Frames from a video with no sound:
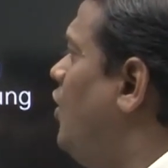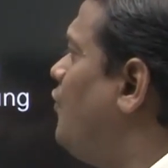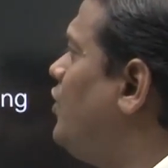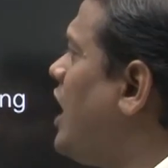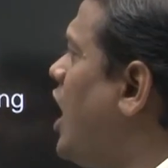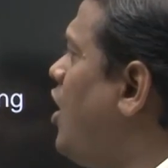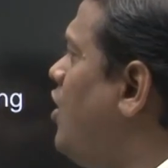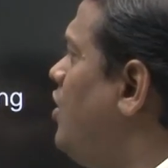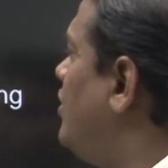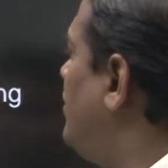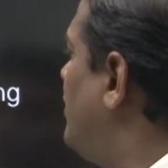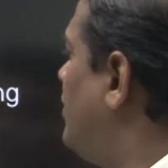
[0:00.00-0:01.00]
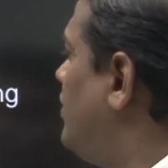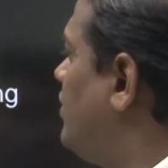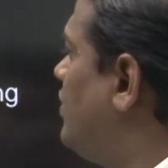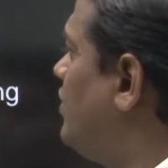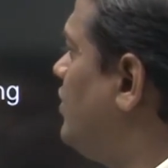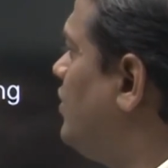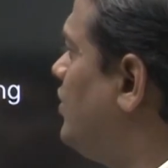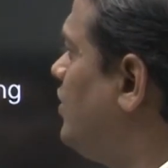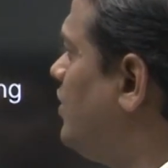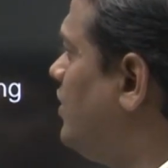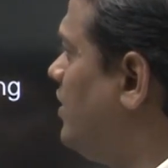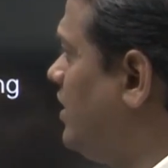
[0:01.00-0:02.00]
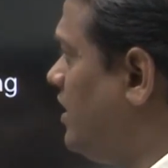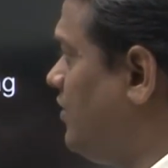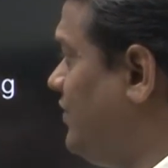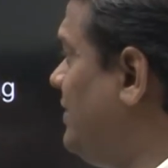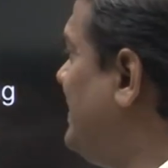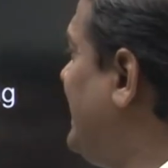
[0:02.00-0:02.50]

would have will be